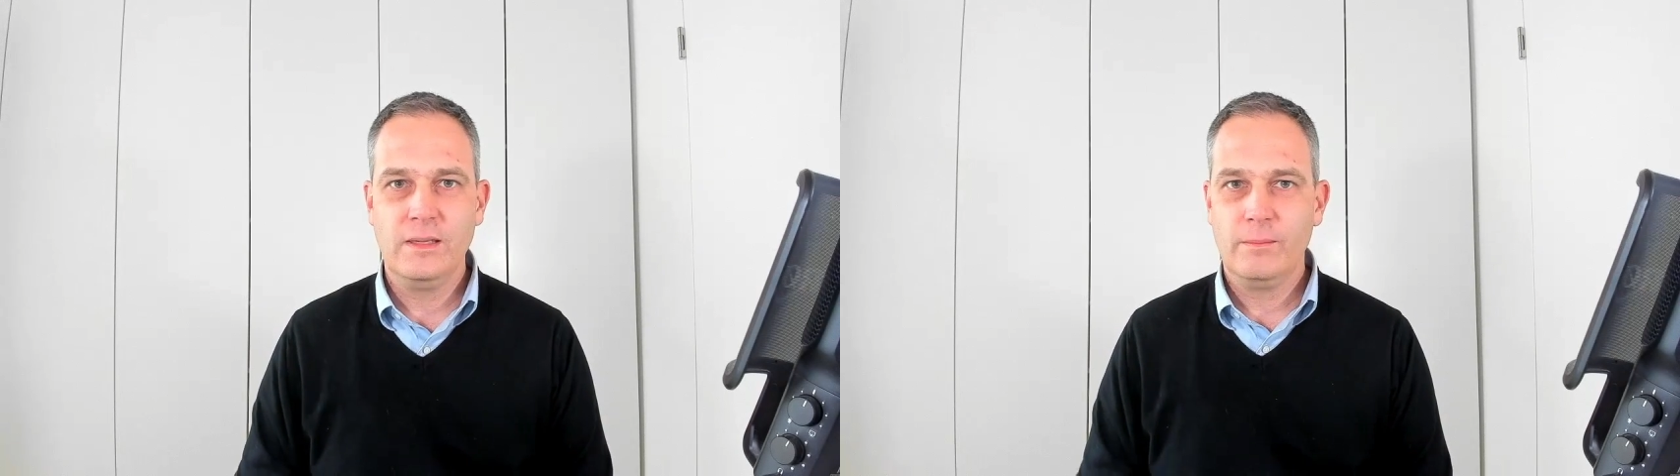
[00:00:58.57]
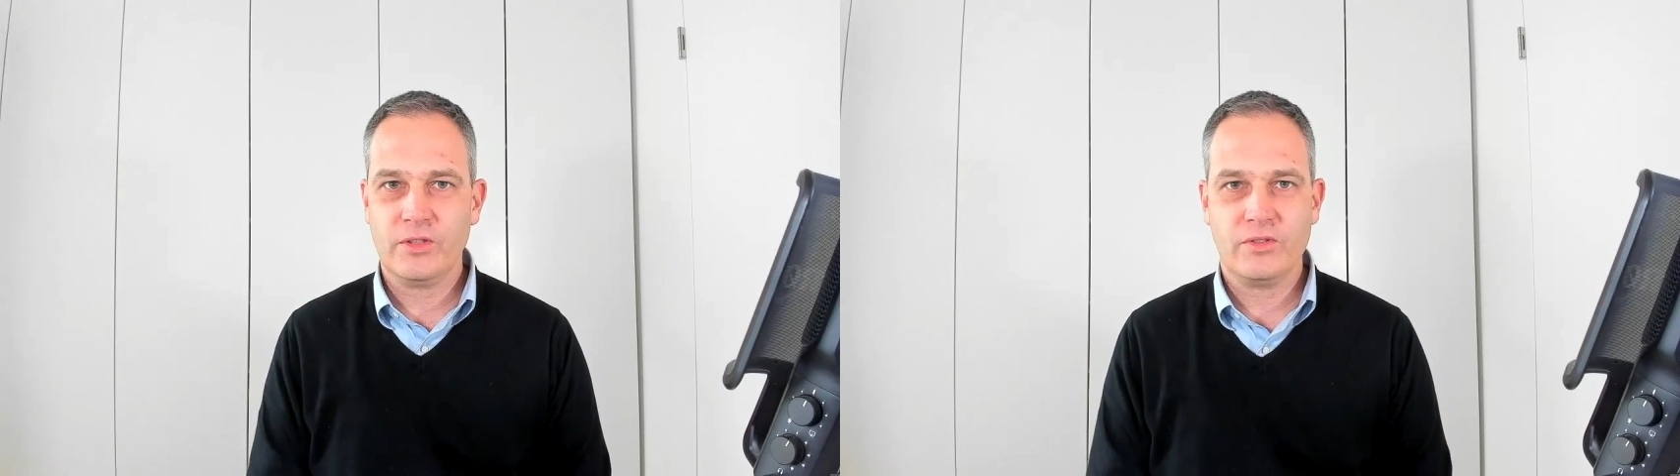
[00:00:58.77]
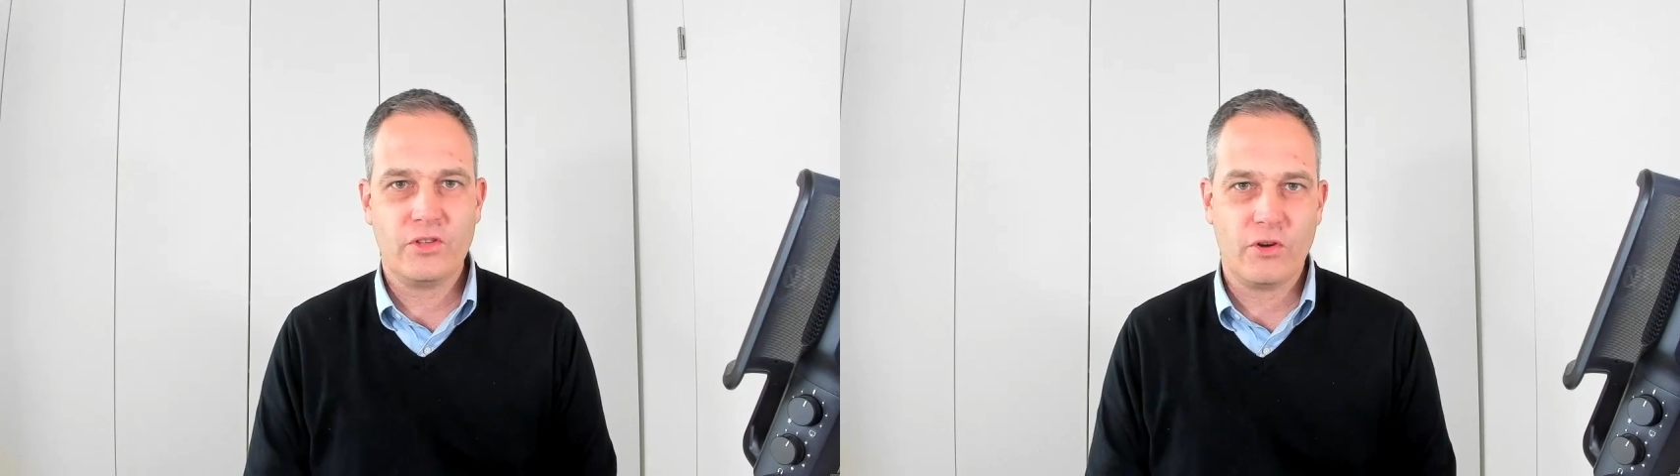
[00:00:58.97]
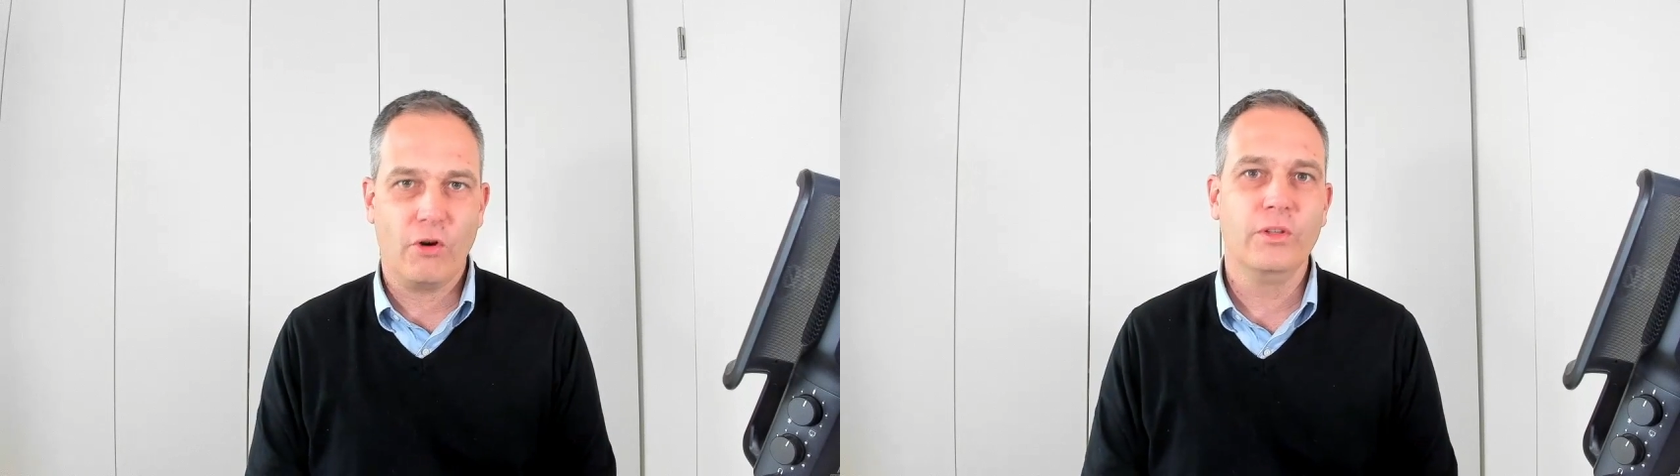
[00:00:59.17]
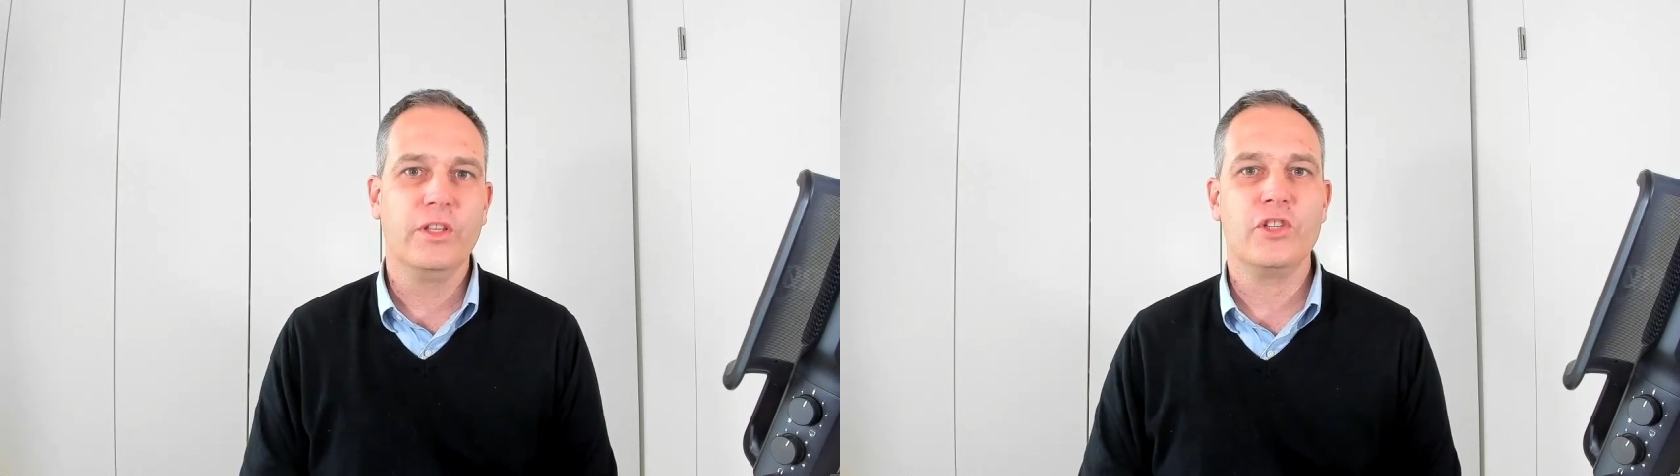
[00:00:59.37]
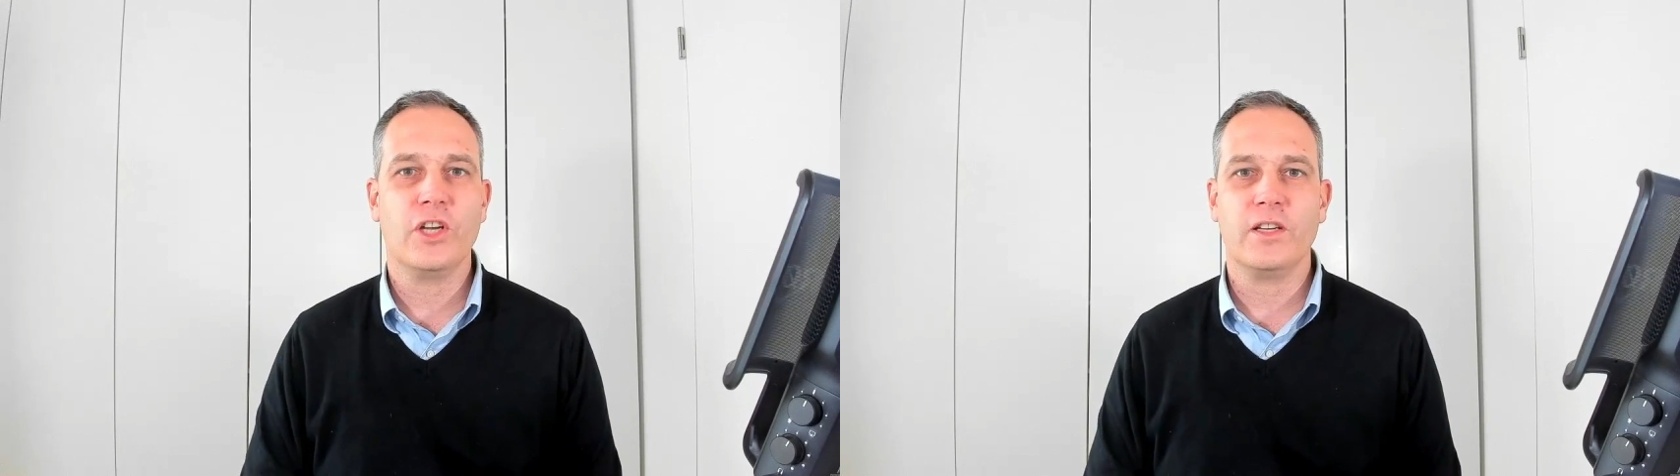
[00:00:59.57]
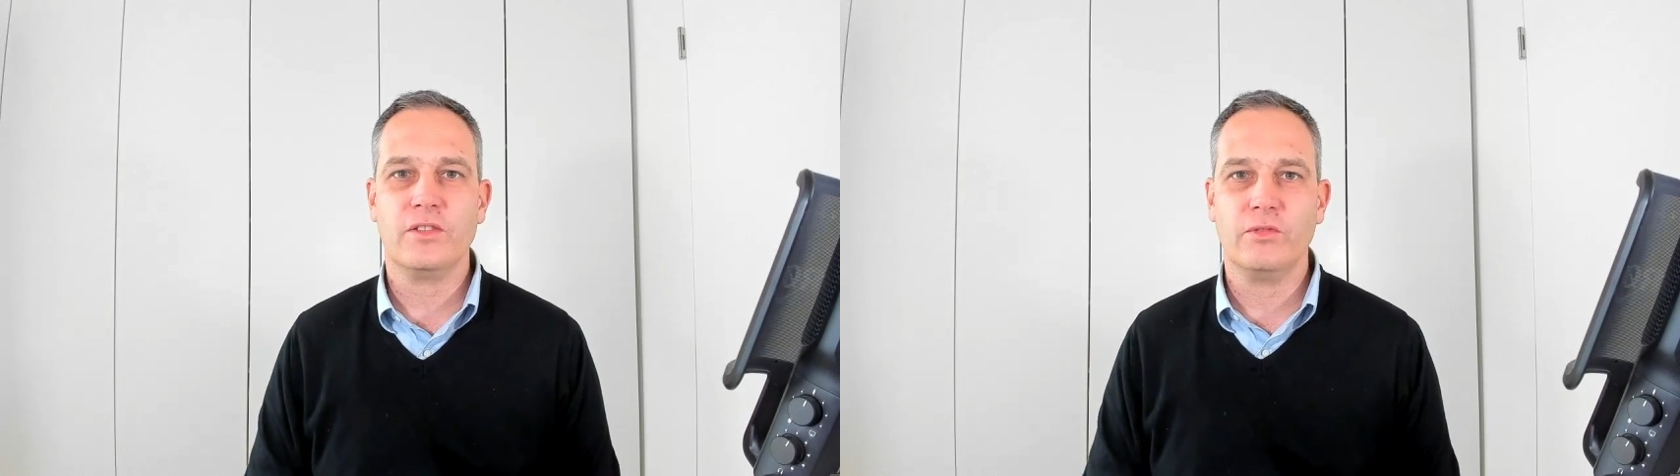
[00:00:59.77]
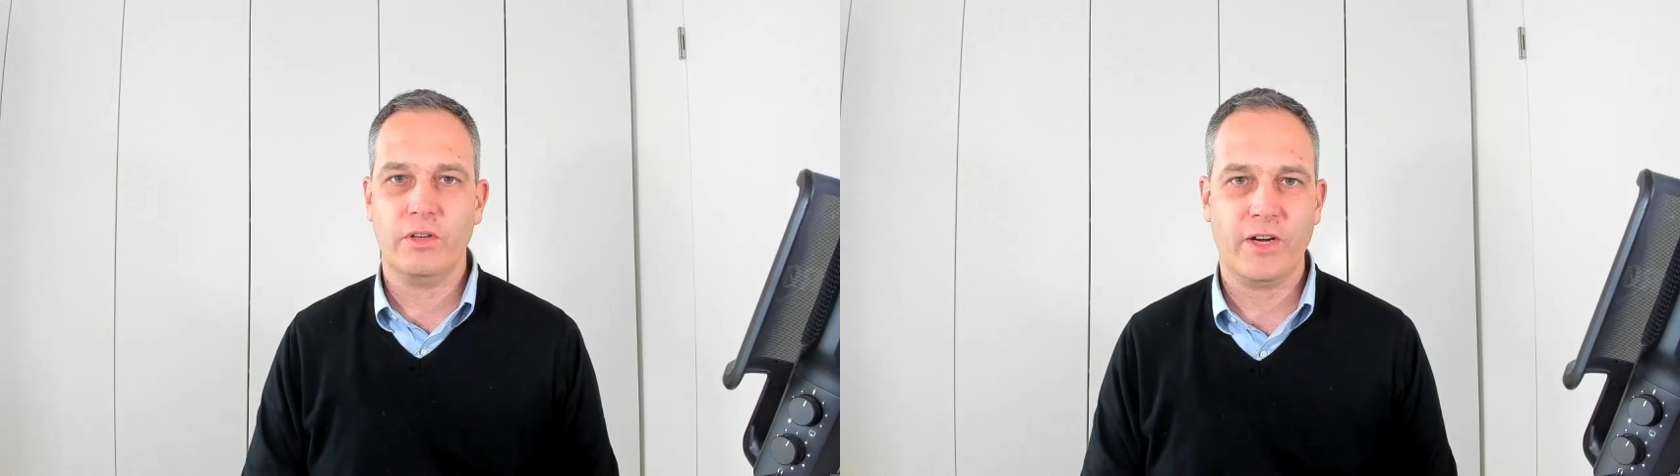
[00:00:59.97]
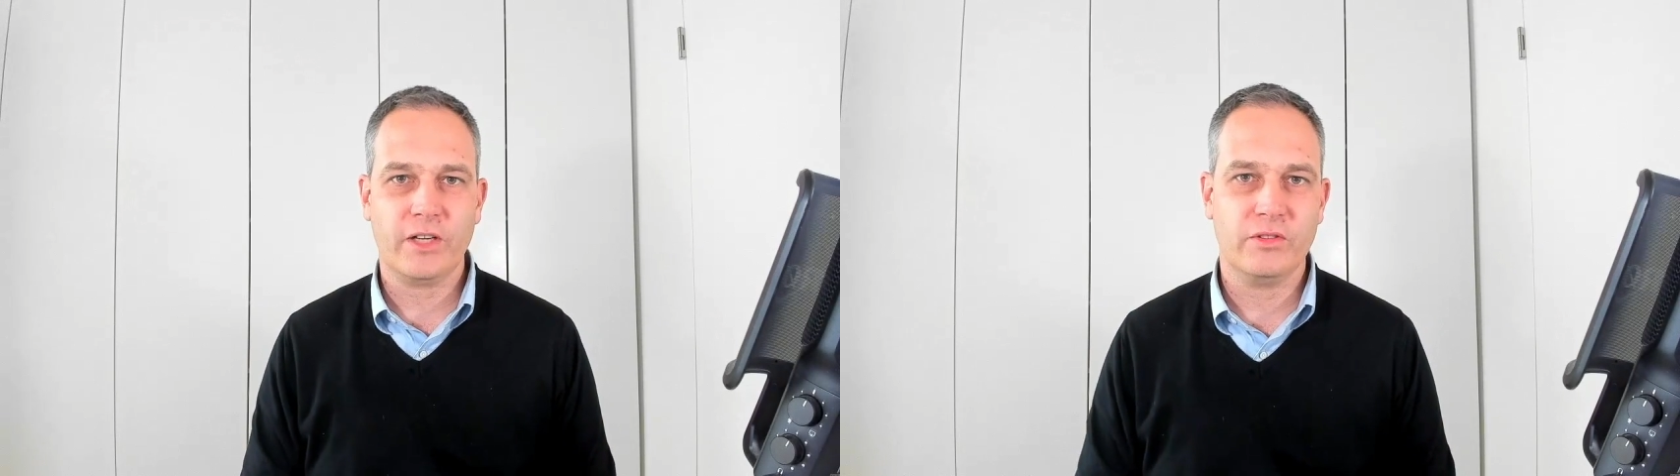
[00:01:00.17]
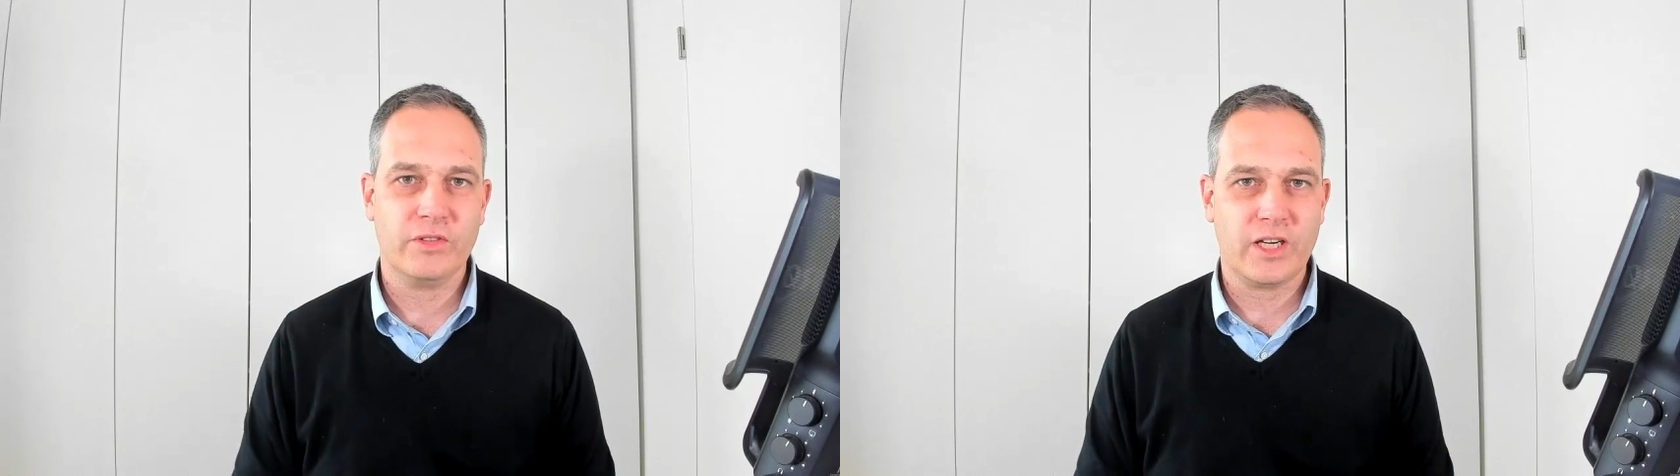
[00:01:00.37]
because it's your only chance to evacuate